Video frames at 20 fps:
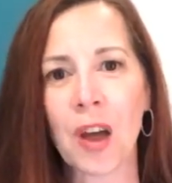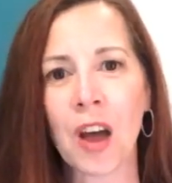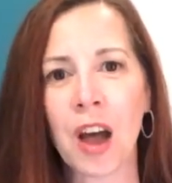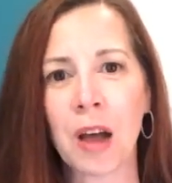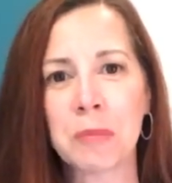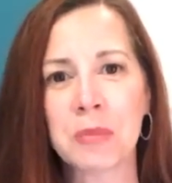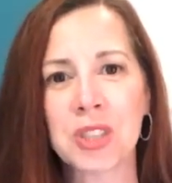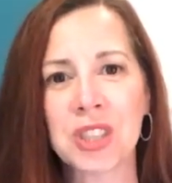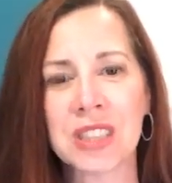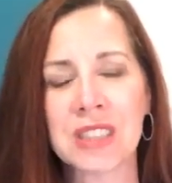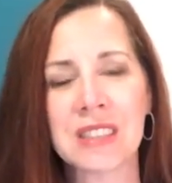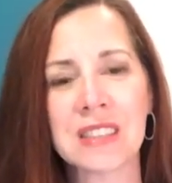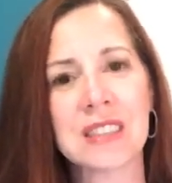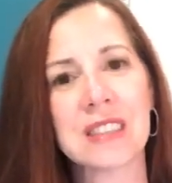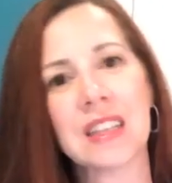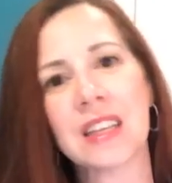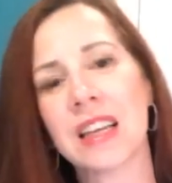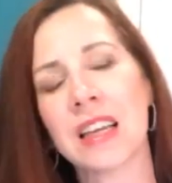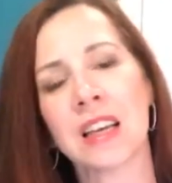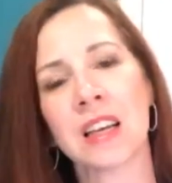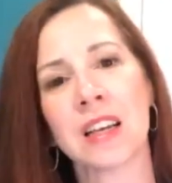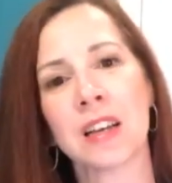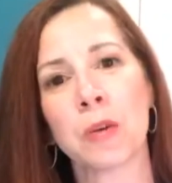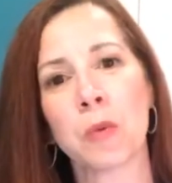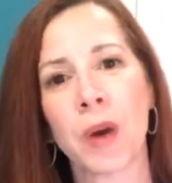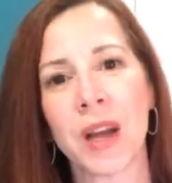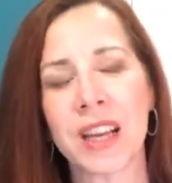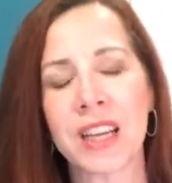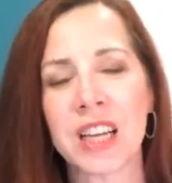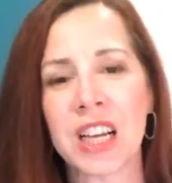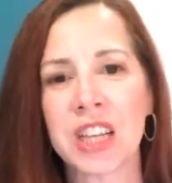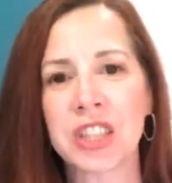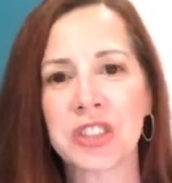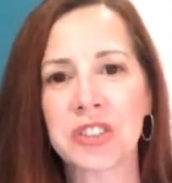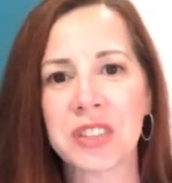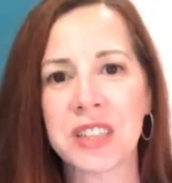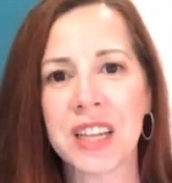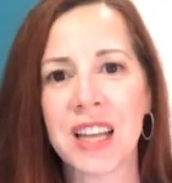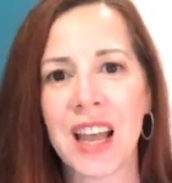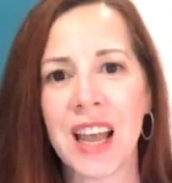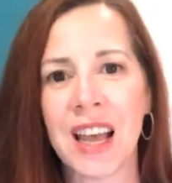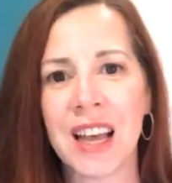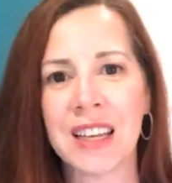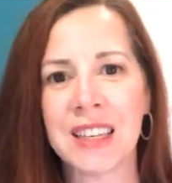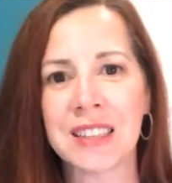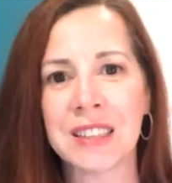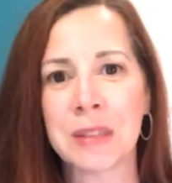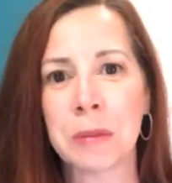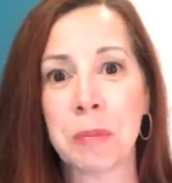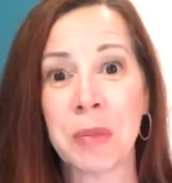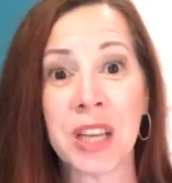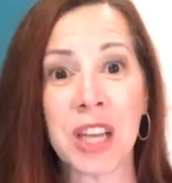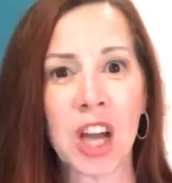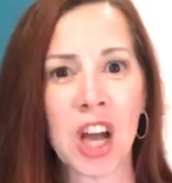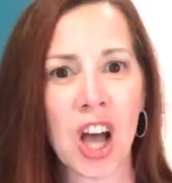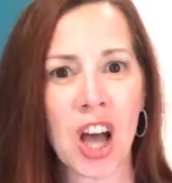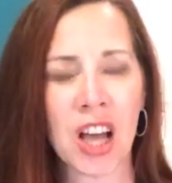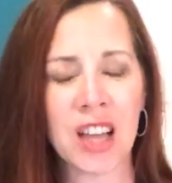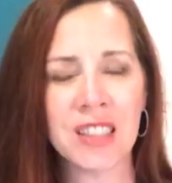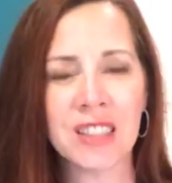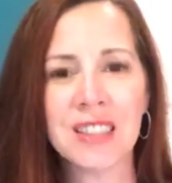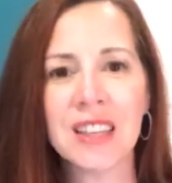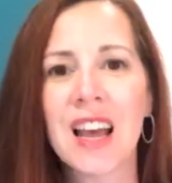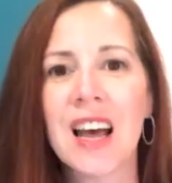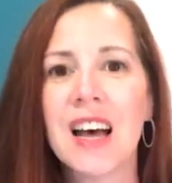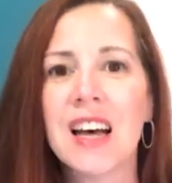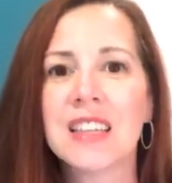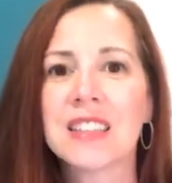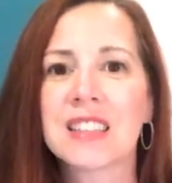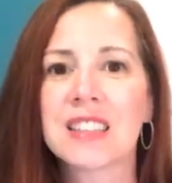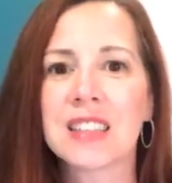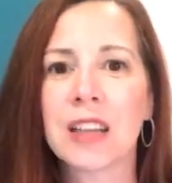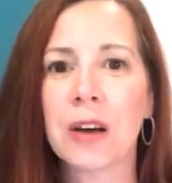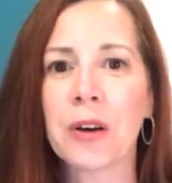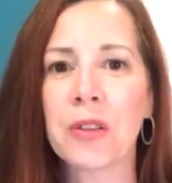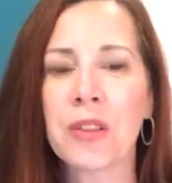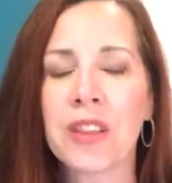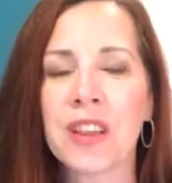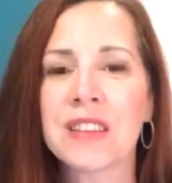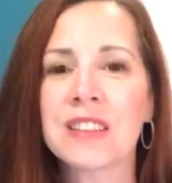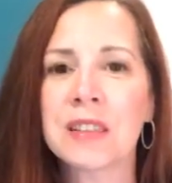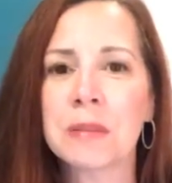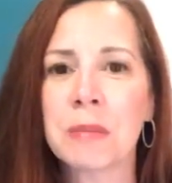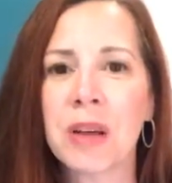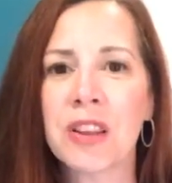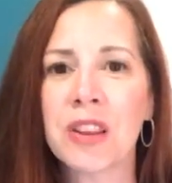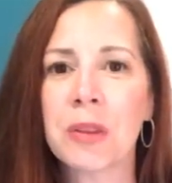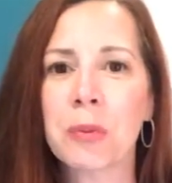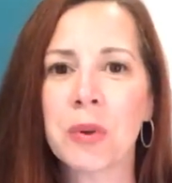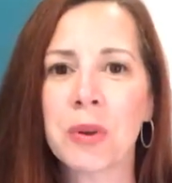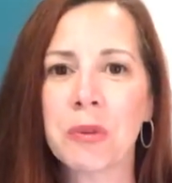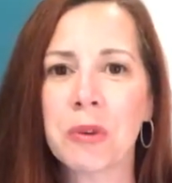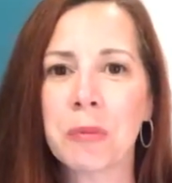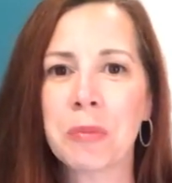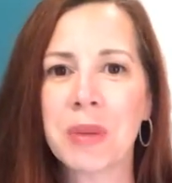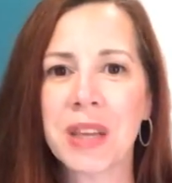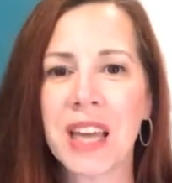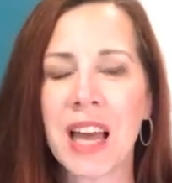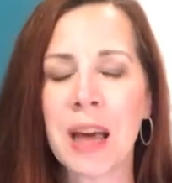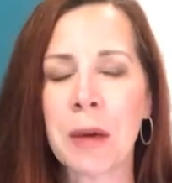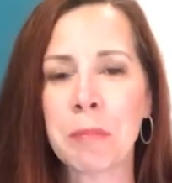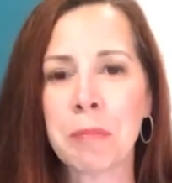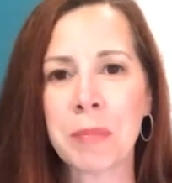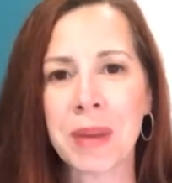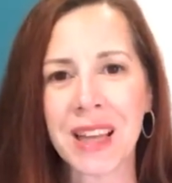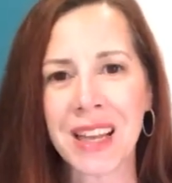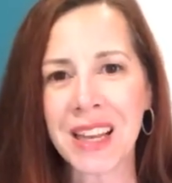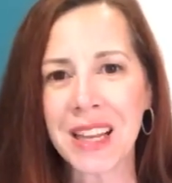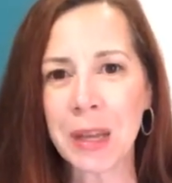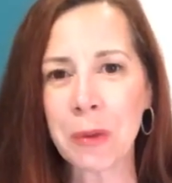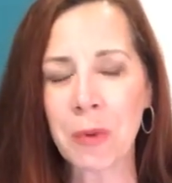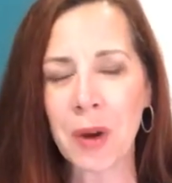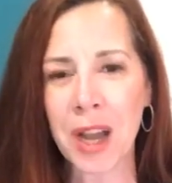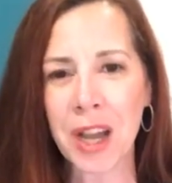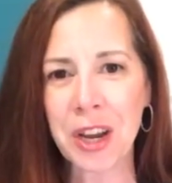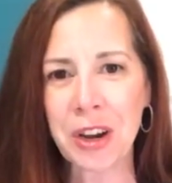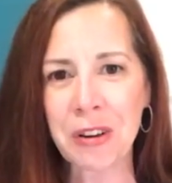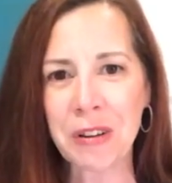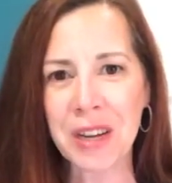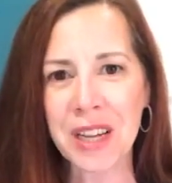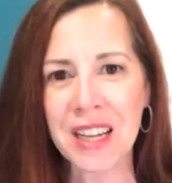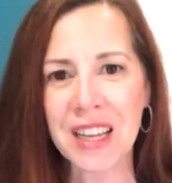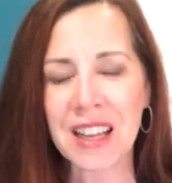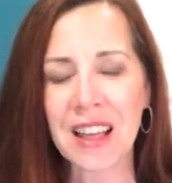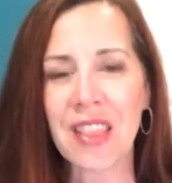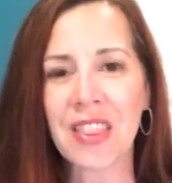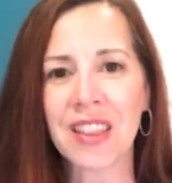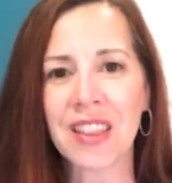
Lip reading: options in Wine Country and beyond. So this month we will be at Bailey Winery